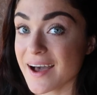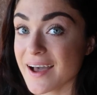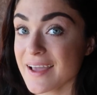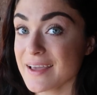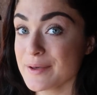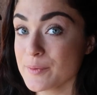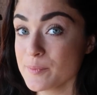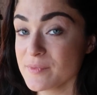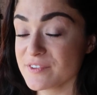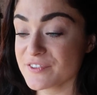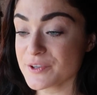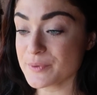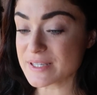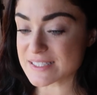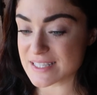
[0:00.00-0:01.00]
I am a
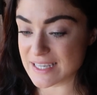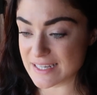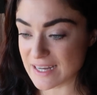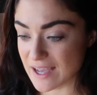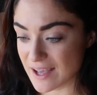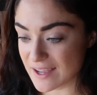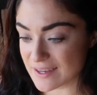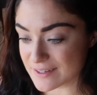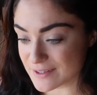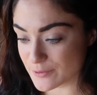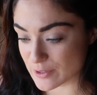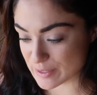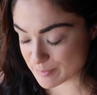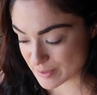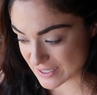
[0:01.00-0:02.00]
few weeks late on
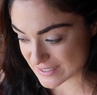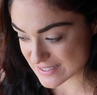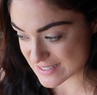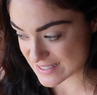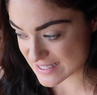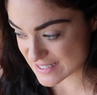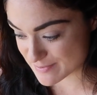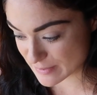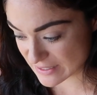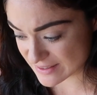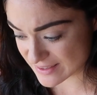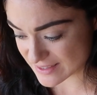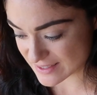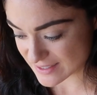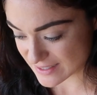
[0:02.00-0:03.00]
Oinkbox this
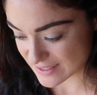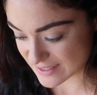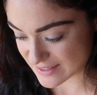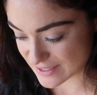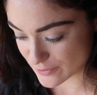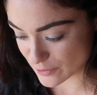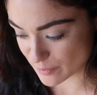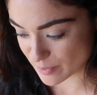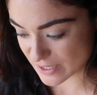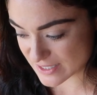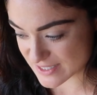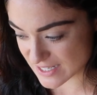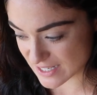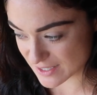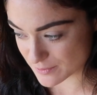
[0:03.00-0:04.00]
month. I think
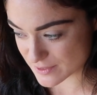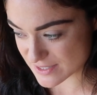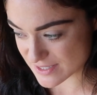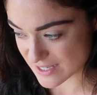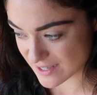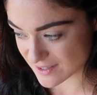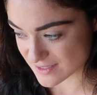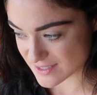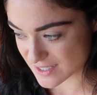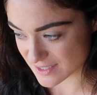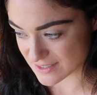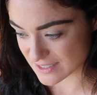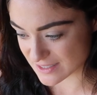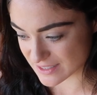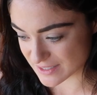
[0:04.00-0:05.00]
Oinkbox Day was, yeah,
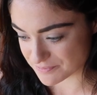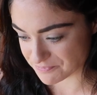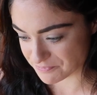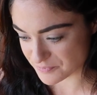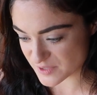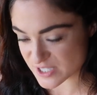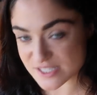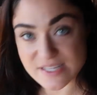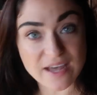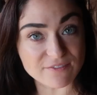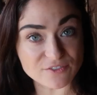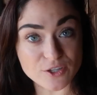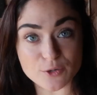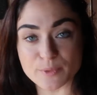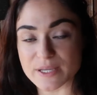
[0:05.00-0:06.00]
technically
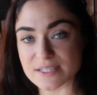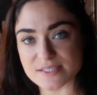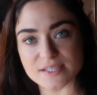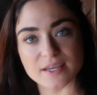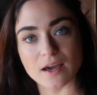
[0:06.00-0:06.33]
several weeks